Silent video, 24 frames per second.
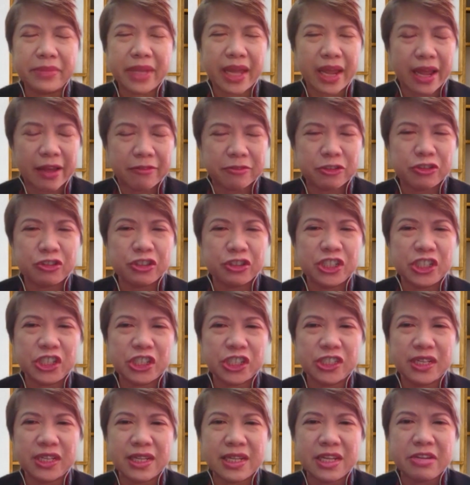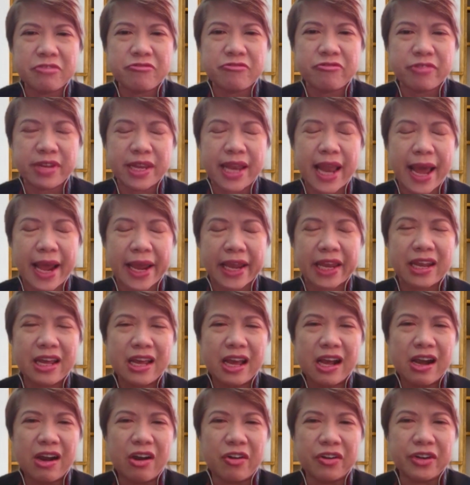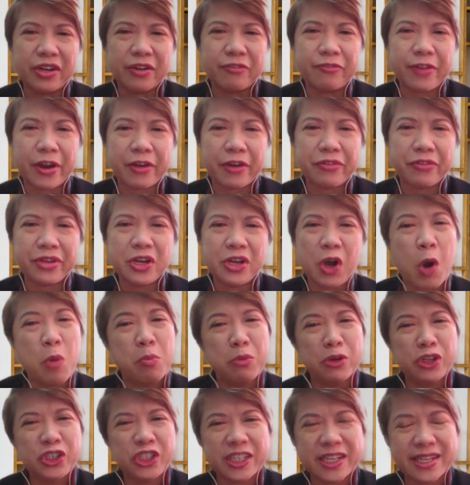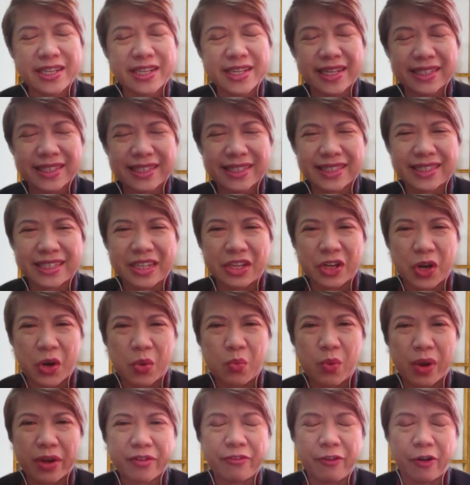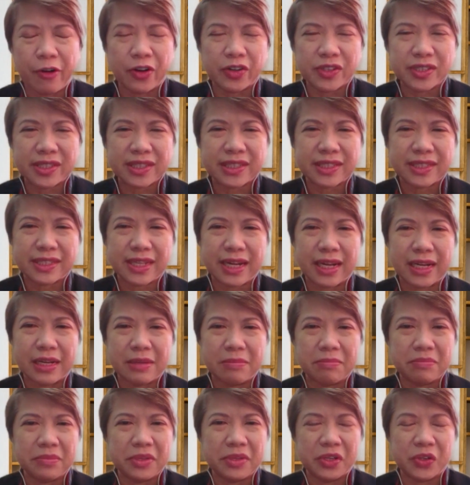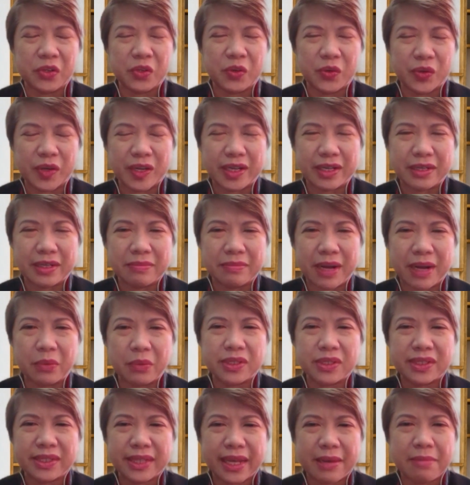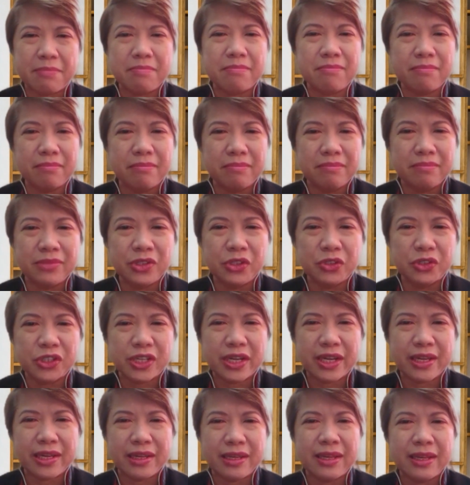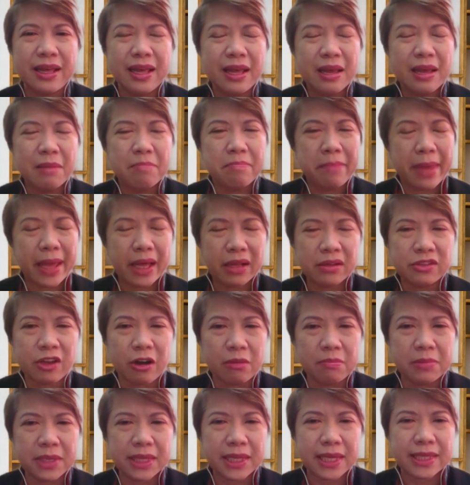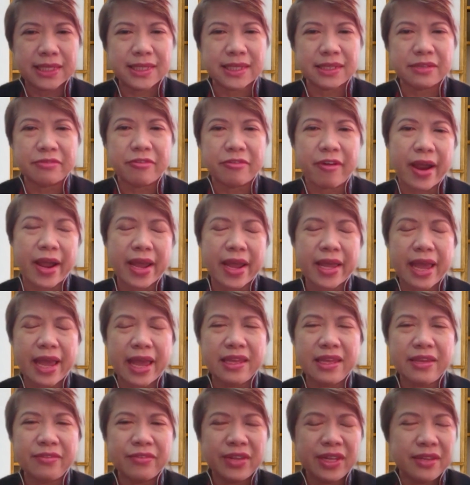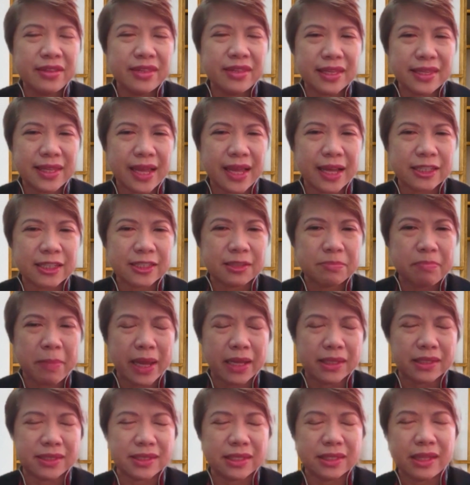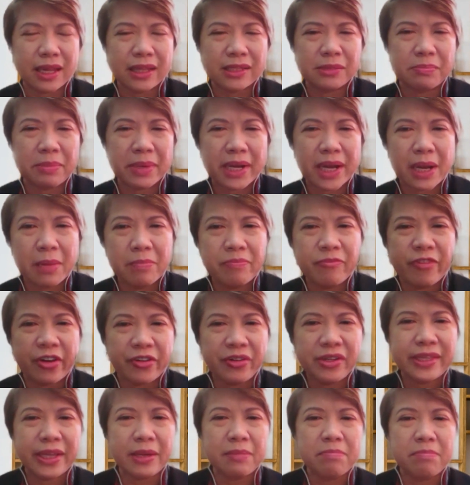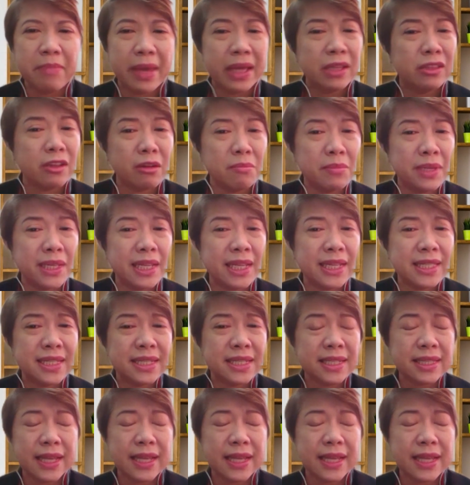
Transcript: have traditionally relied on a very homogeneous, workforce, I would say usually male-dominated, right? And even in the tech space, it has become very male-dominated,